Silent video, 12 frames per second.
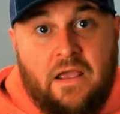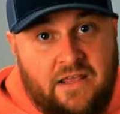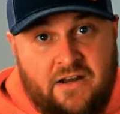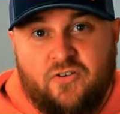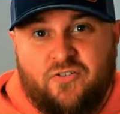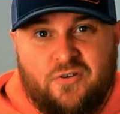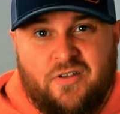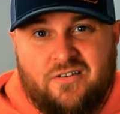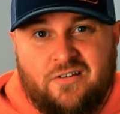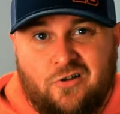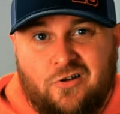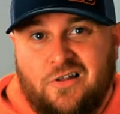It also
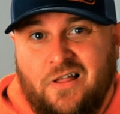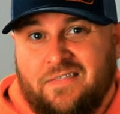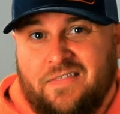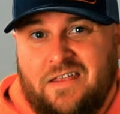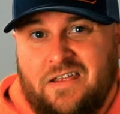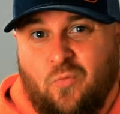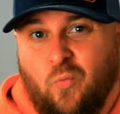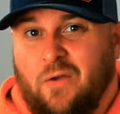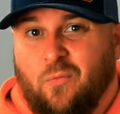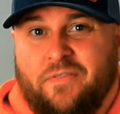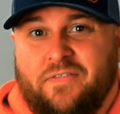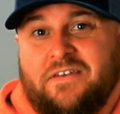doesn't look like they
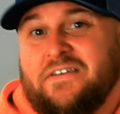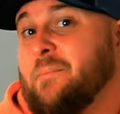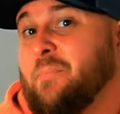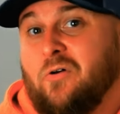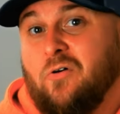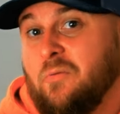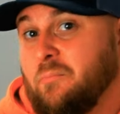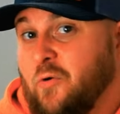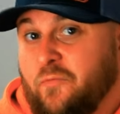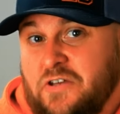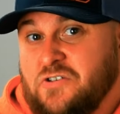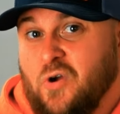went with the typical
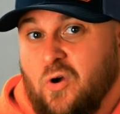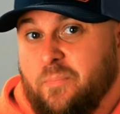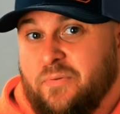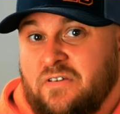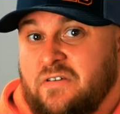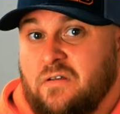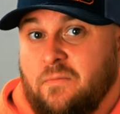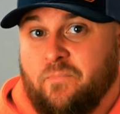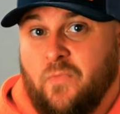movie tropes